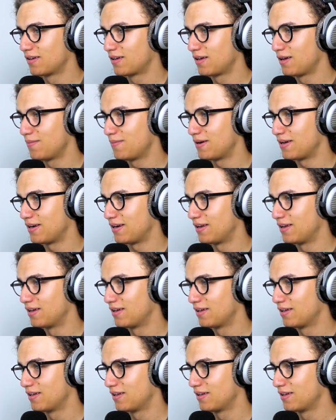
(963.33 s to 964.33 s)
Come on.
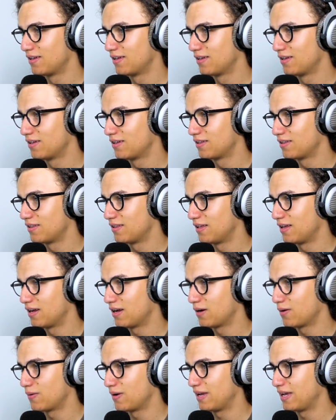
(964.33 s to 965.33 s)

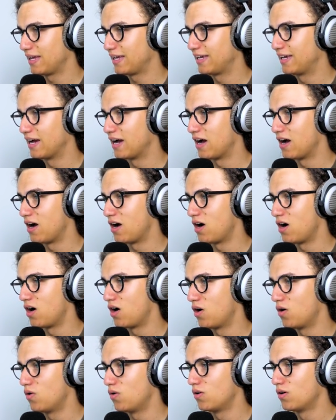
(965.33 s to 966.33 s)
There we
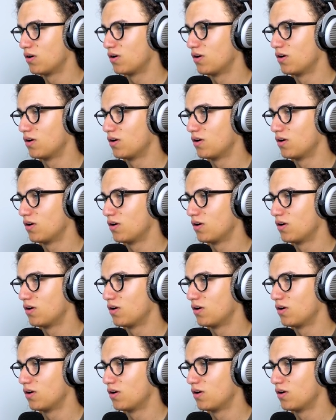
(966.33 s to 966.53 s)
go.